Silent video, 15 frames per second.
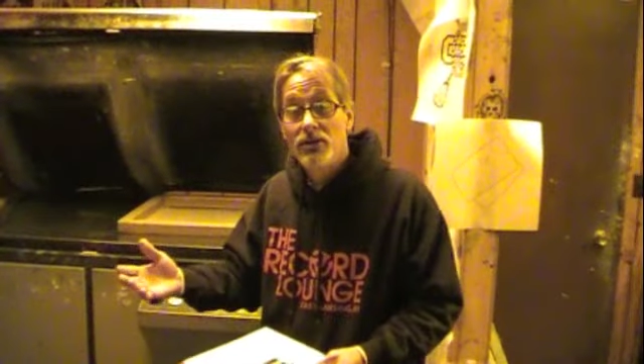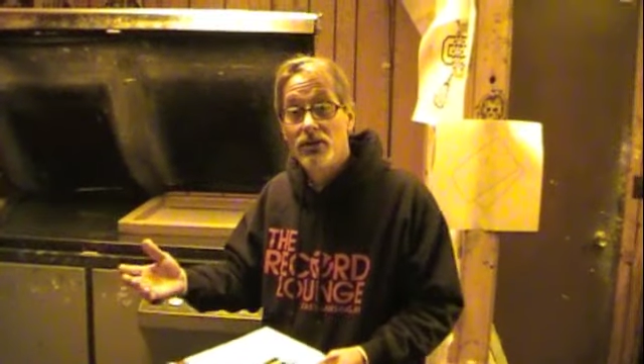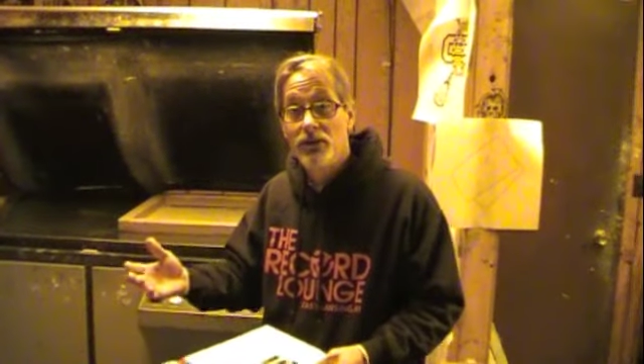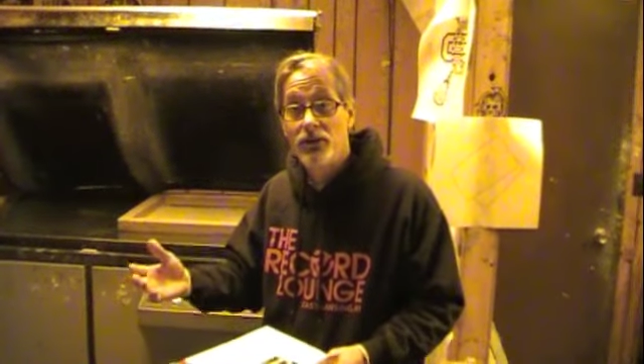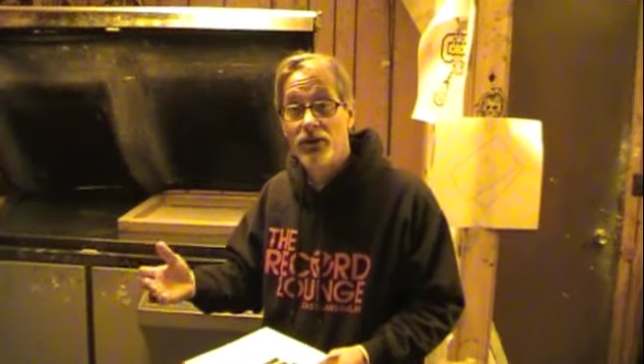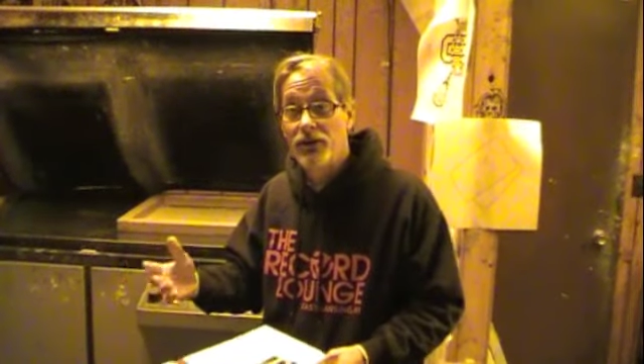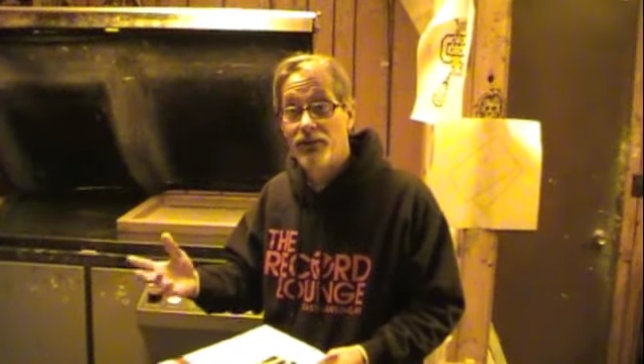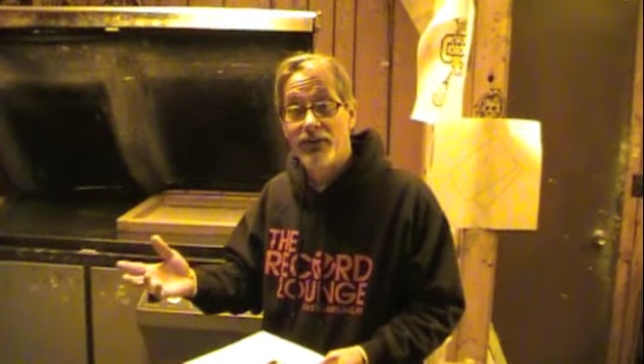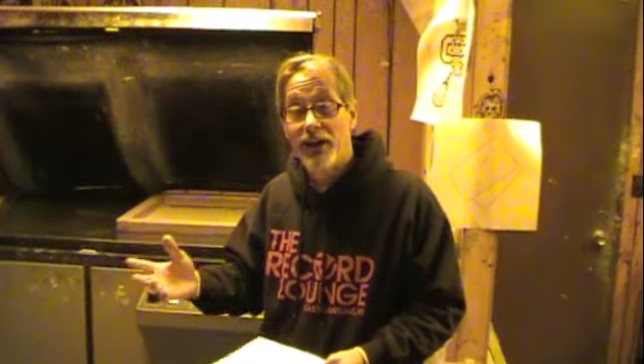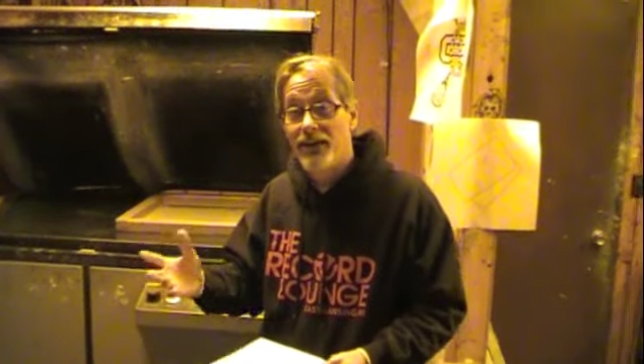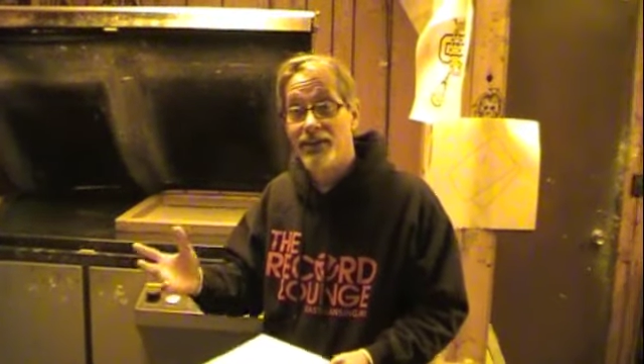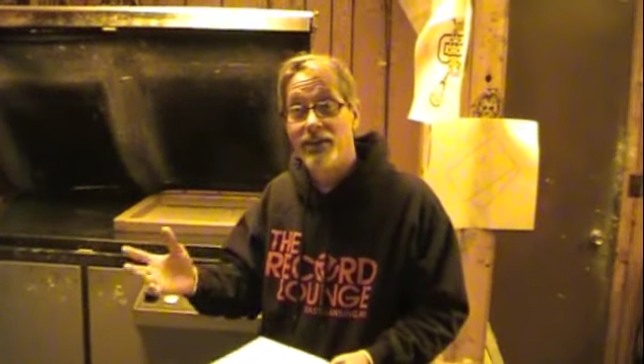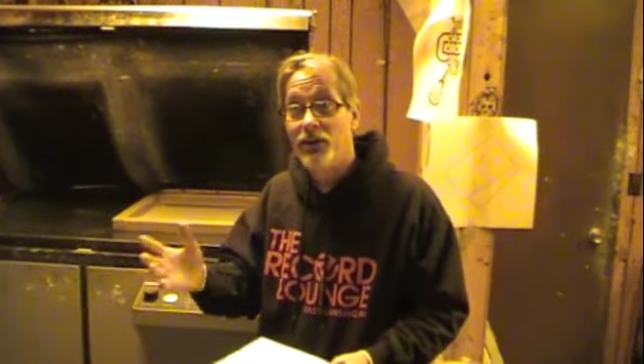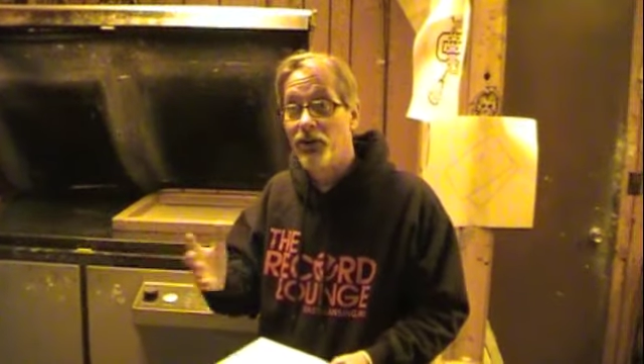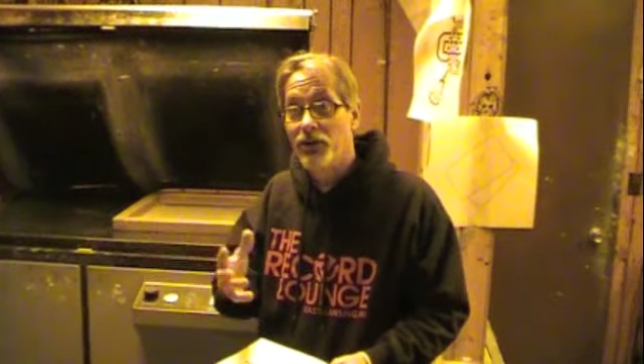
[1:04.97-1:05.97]
you're going to
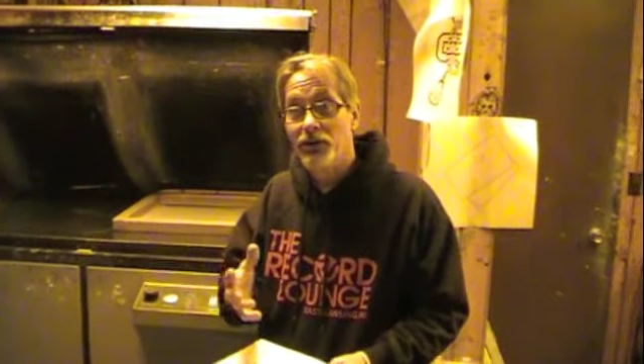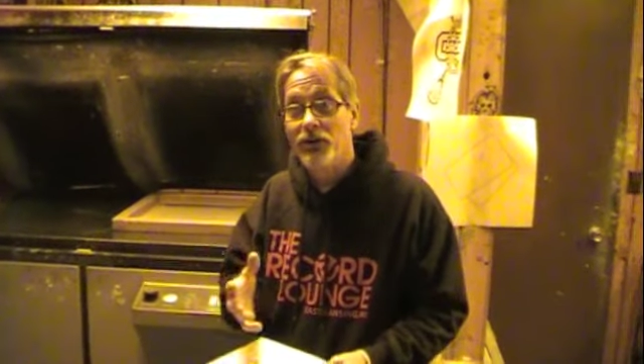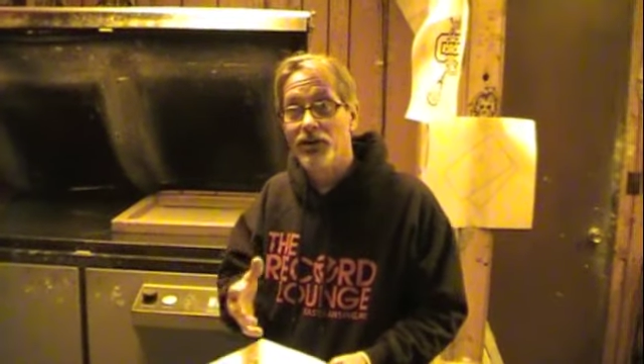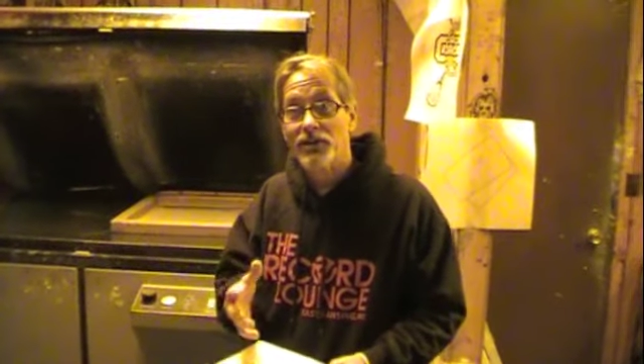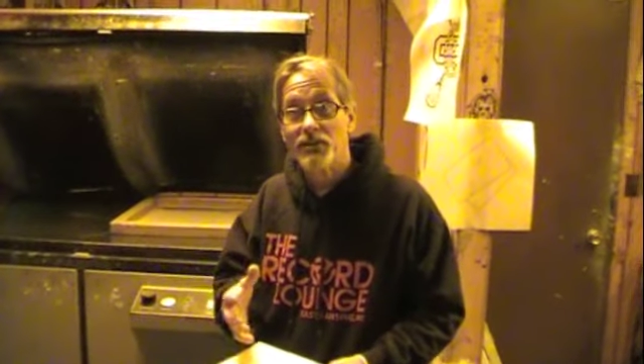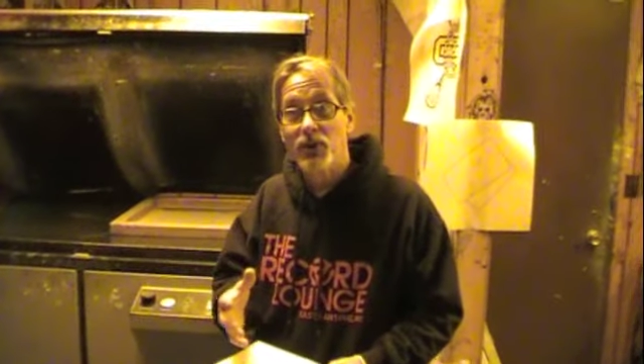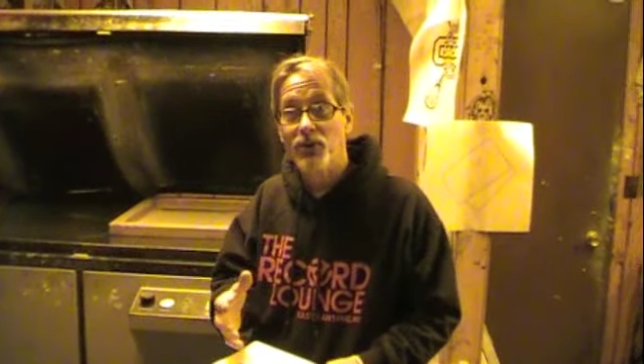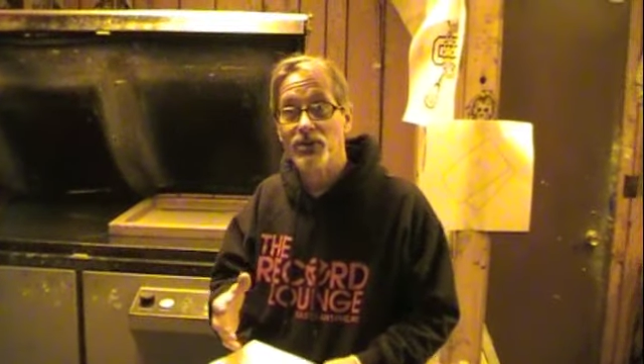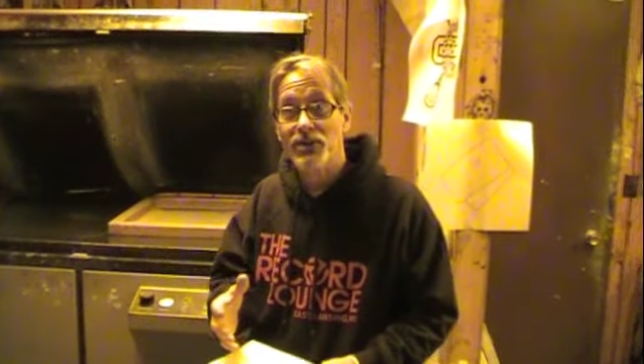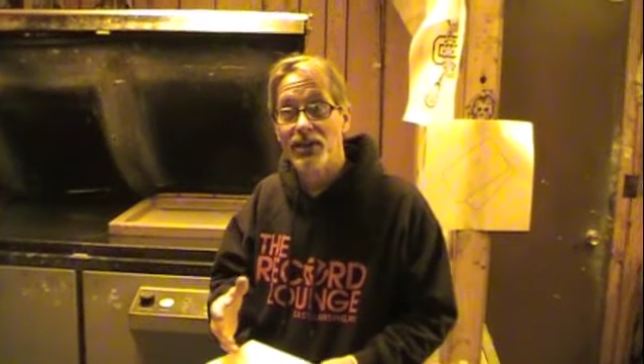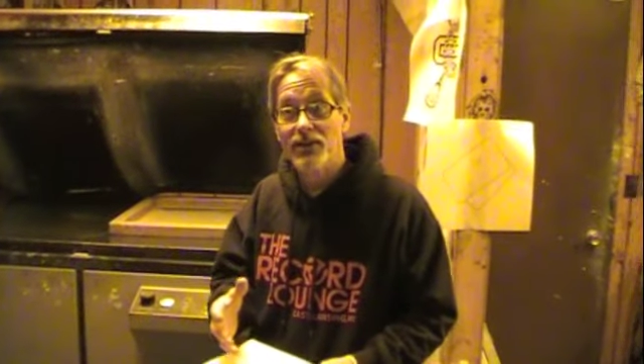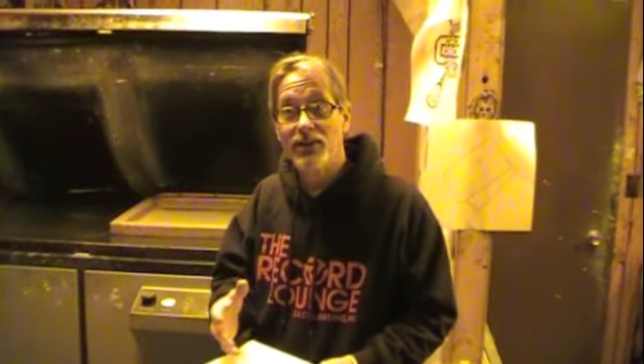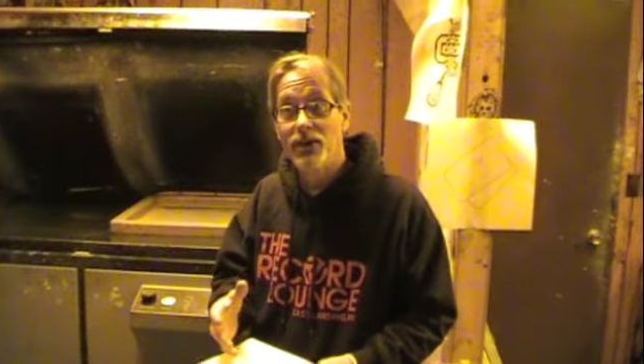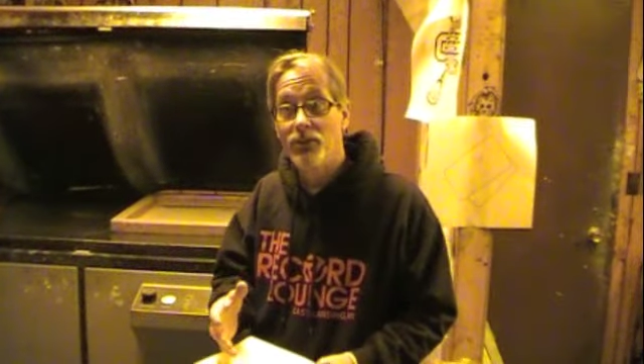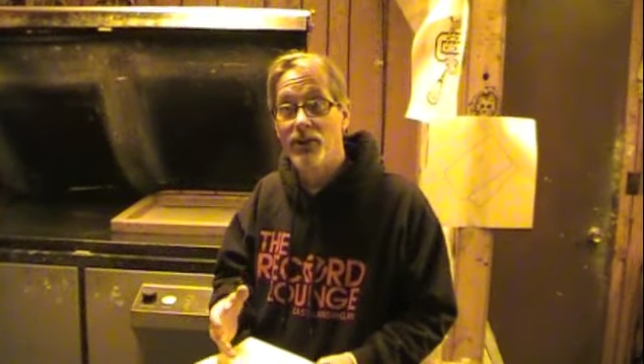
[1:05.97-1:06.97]
find that you're underexposing
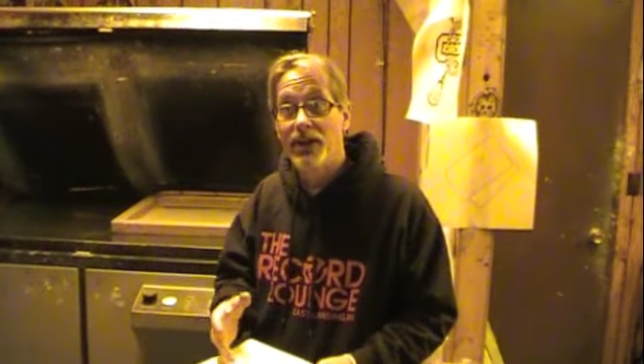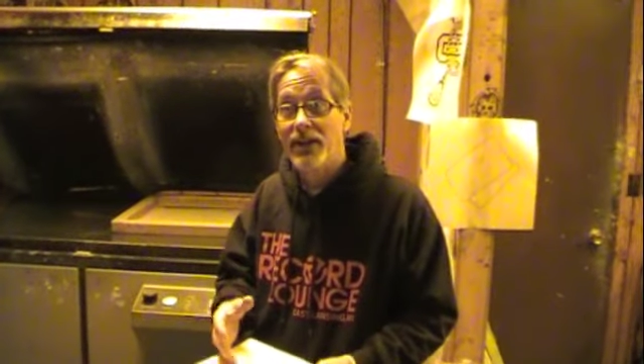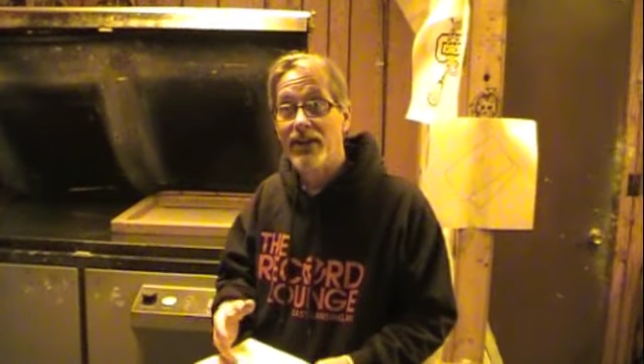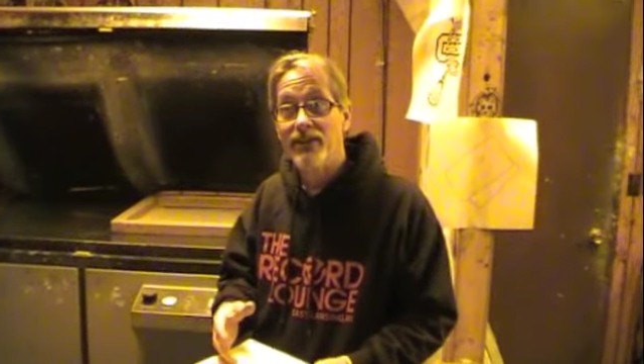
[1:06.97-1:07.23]
a little bit.